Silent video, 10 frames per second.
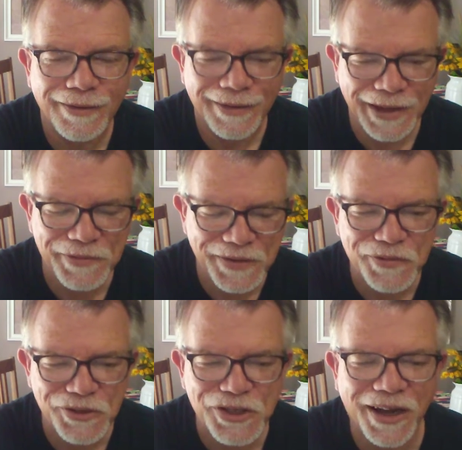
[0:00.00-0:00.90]
Even if
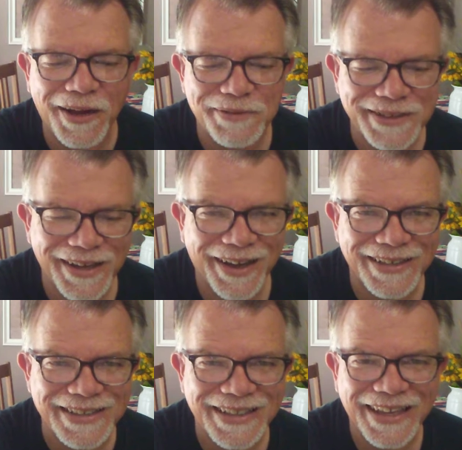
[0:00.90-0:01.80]
your job
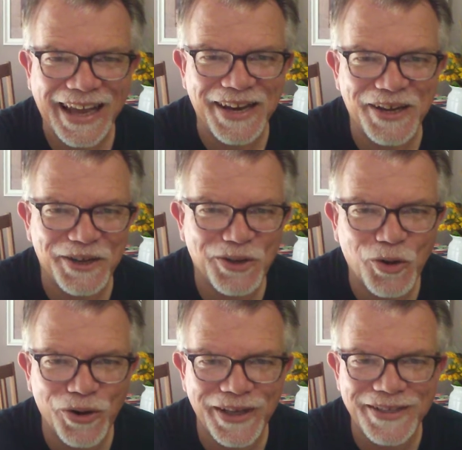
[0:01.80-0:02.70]
sucks. And
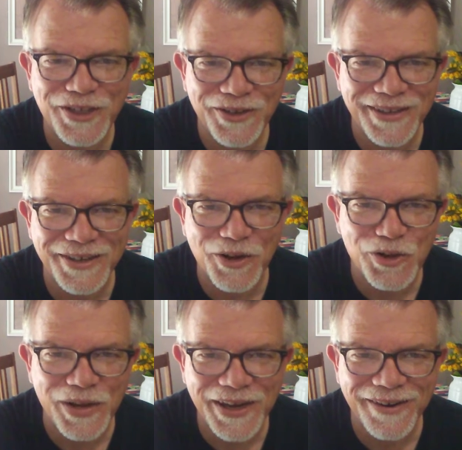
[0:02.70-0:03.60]
according to,
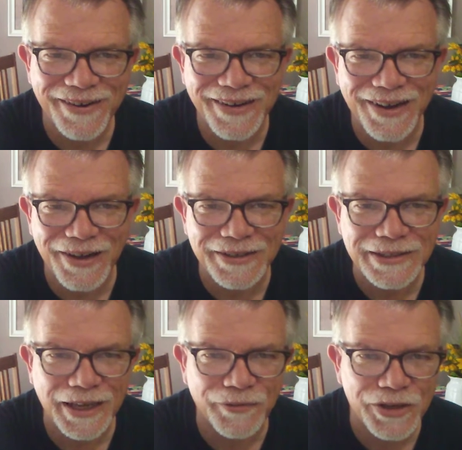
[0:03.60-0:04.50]
you hear it on
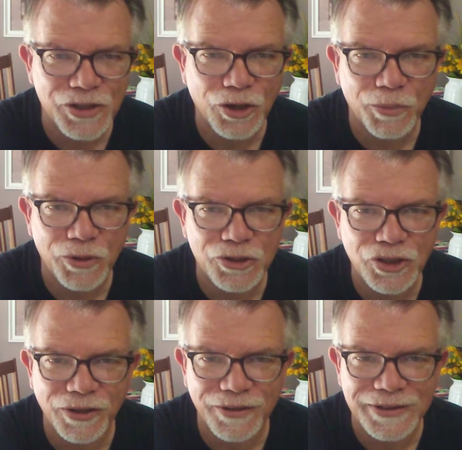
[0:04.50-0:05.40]
television
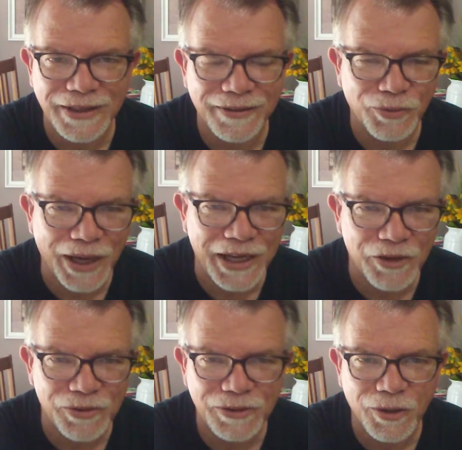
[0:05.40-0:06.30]
commercials and
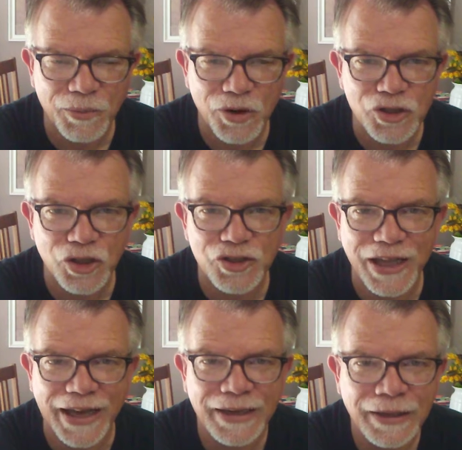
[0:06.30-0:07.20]
radio commercials
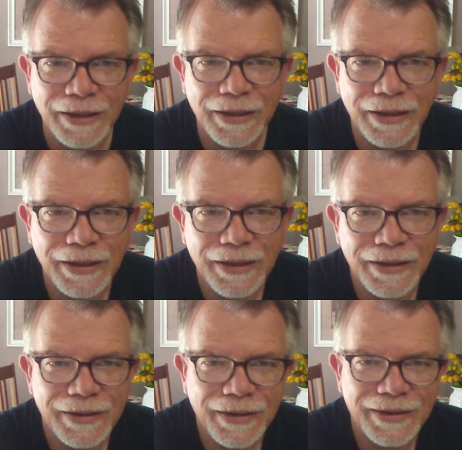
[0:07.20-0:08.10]
that
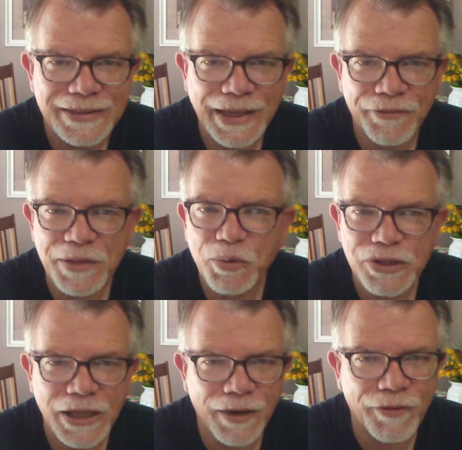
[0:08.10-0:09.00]

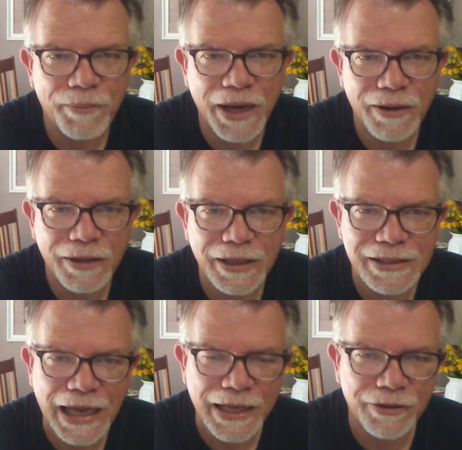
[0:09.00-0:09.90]
70% of
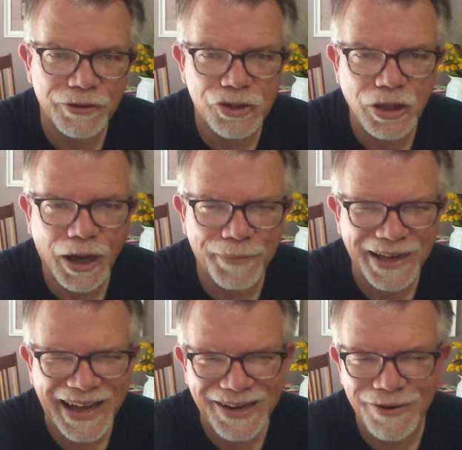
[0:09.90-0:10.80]
Americans hate their job.
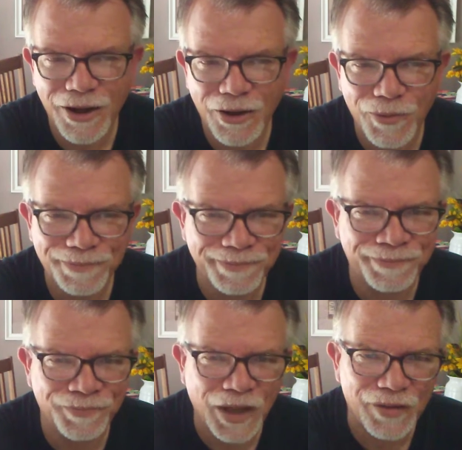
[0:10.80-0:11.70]
Now, I don't know
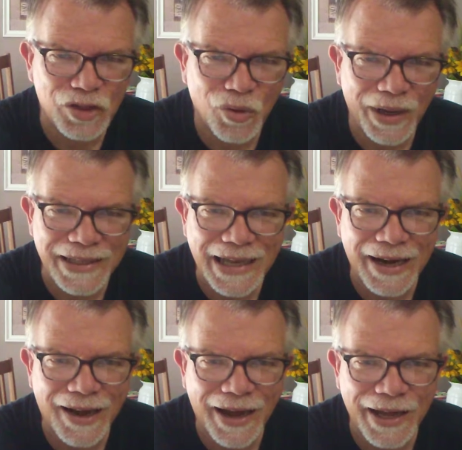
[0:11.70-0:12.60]
if it's quite
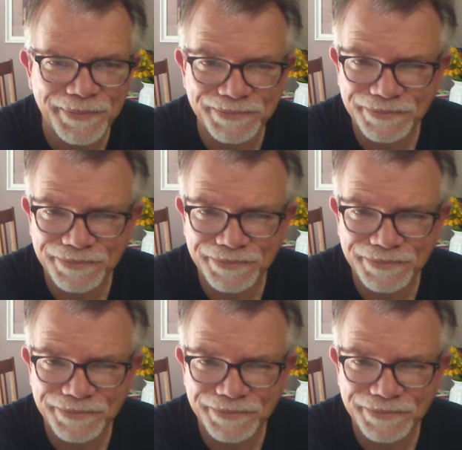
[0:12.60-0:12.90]
that high,